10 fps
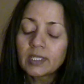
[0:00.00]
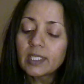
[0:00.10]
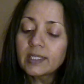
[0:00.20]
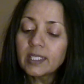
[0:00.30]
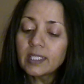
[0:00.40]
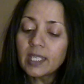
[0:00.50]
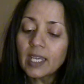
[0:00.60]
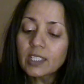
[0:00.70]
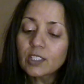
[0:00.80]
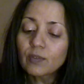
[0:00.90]
The thin
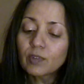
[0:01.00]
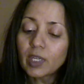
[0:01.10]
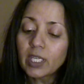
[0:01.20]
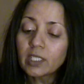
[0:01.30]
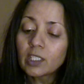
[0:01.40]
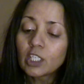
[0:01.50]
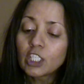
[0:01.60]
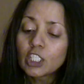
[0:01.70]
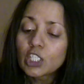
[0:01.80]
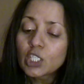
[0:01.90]
heads of grain
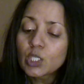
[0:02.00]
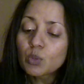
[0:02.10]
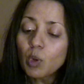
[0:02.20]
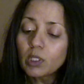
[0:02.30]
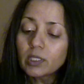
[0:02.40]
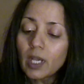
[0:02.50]
swallowed